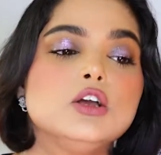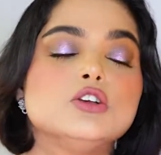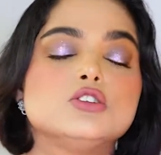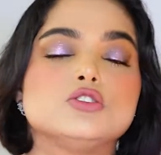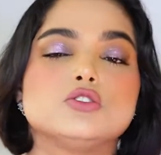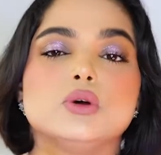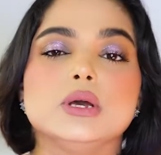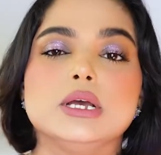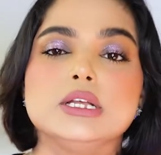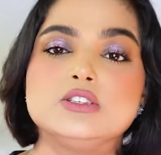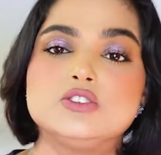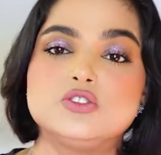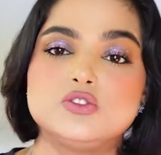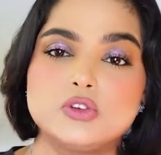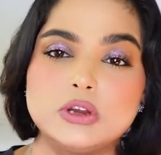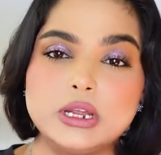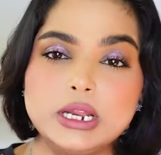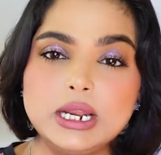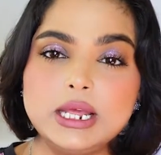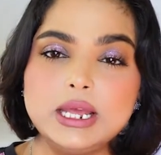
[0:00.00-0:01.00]
So it's
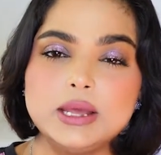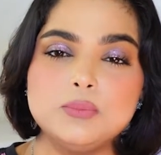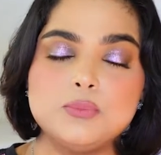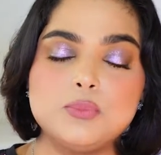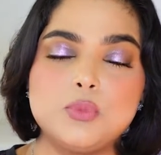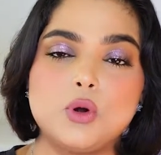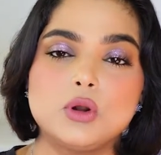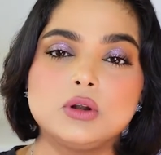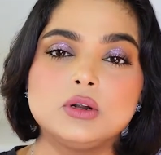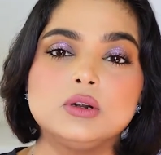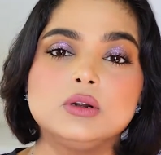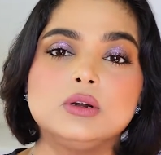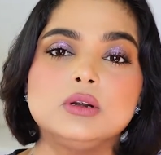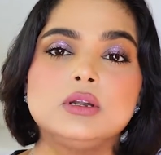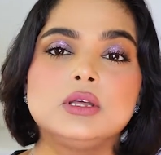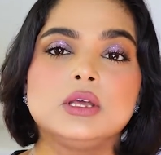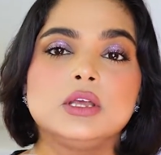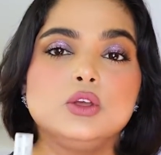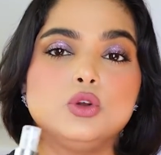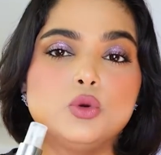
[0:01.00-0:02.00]
really
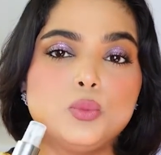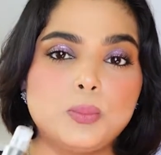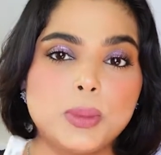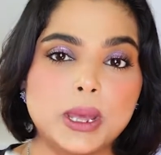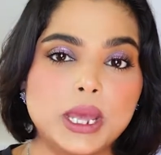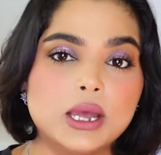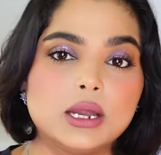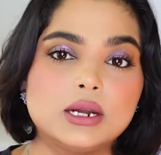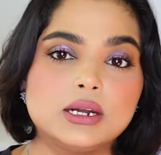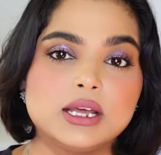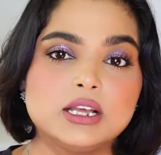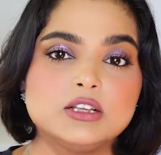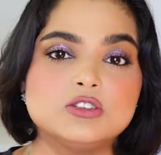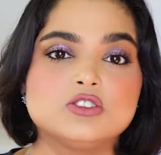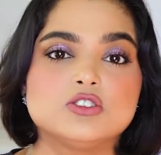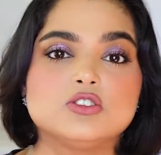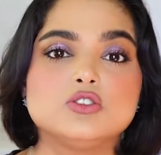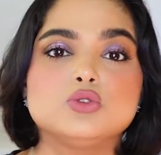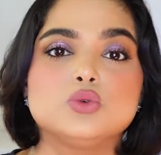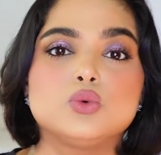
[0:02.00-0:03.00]
important you pay
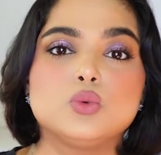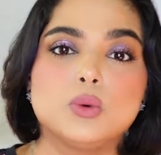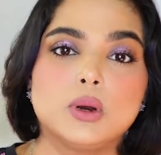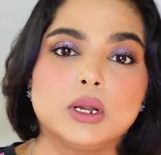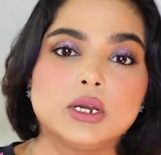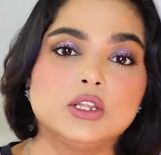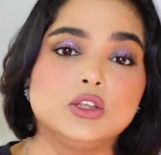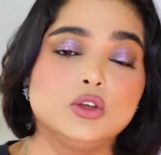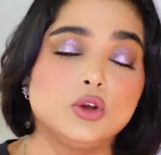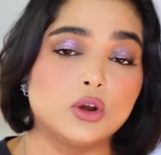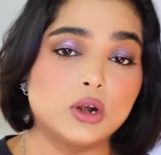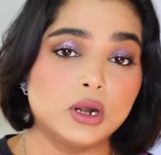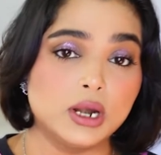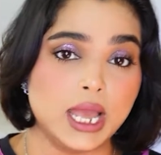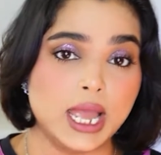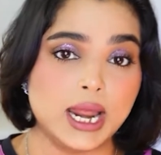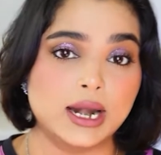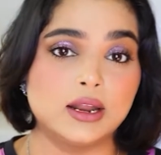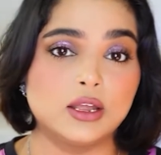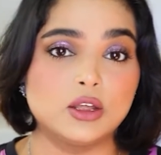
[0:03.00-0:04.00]
attention to what you're
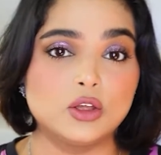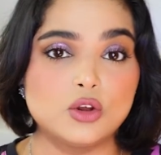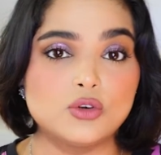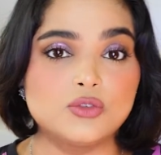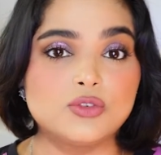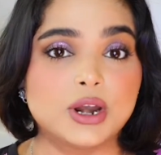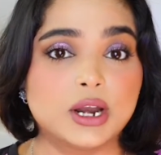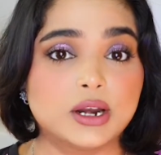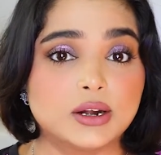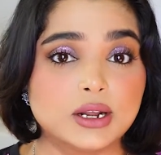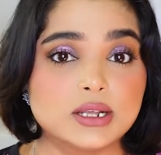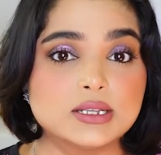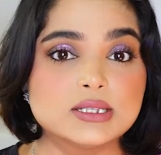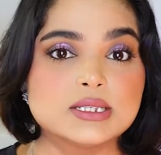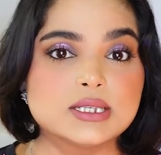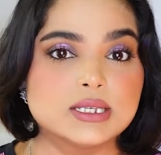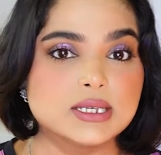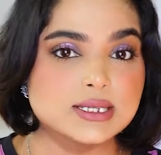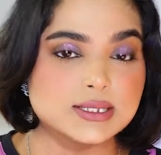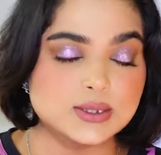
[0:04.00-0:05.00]
layering your
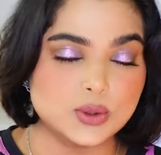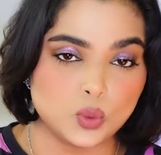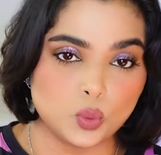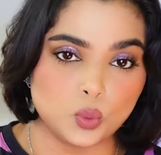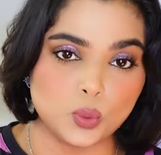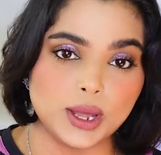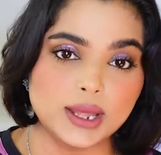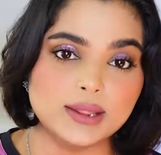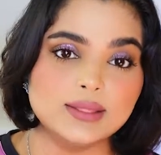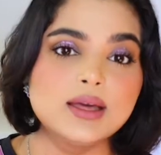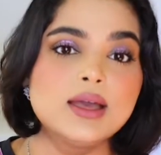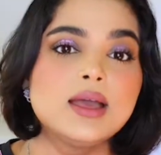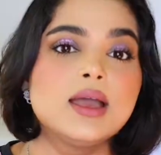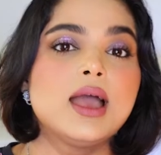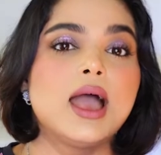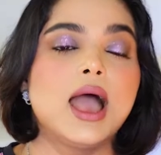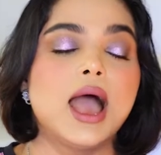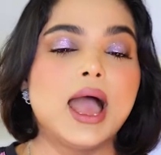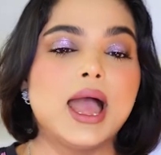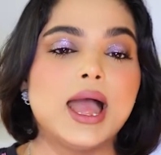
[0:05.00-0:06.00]
fragrances with.
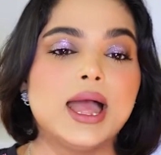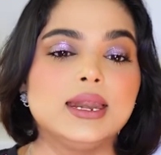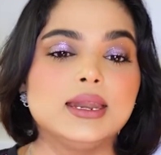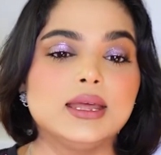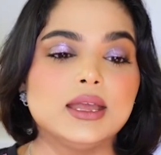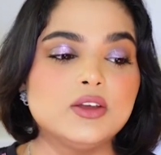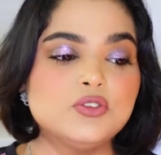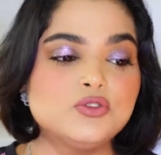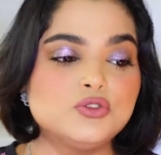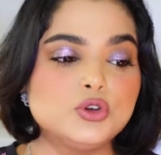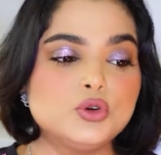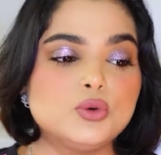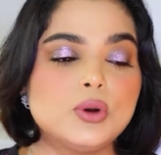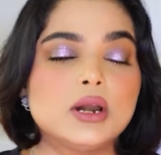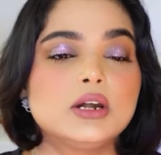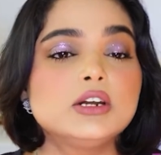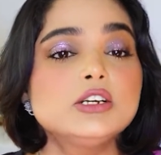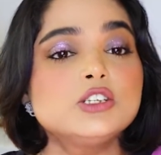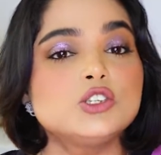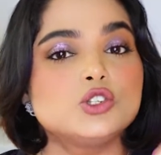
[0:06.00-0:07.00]
And if you
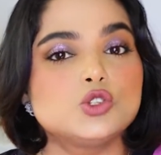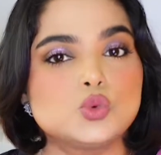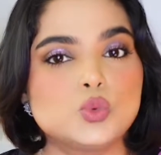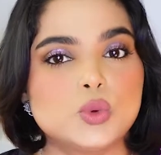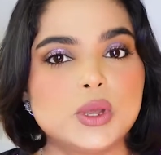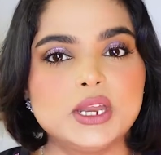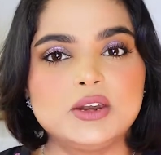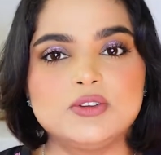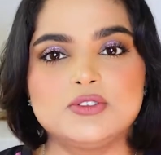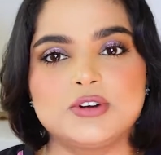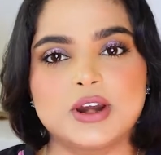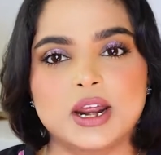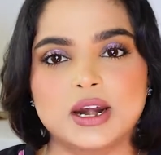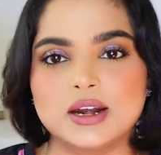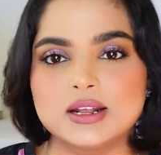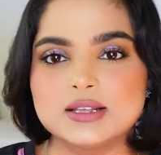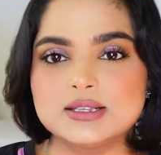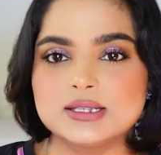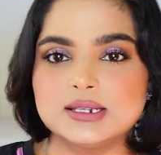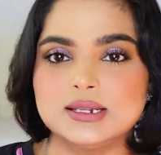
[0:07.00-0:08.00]
are a sweet
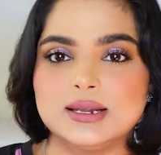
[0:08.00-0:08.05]
fragrance